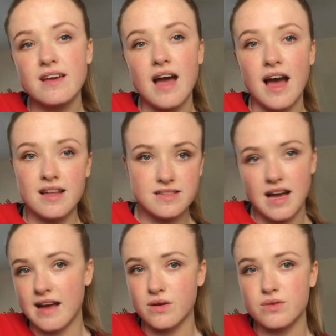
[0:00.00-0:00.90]
and
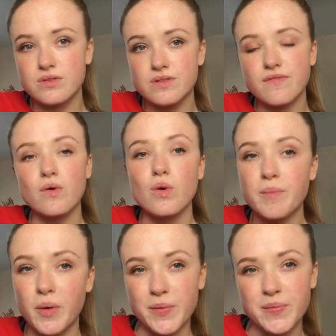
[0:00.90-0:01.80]
ankles for
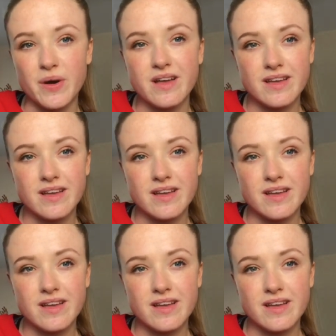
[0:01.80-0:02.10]
pointe work.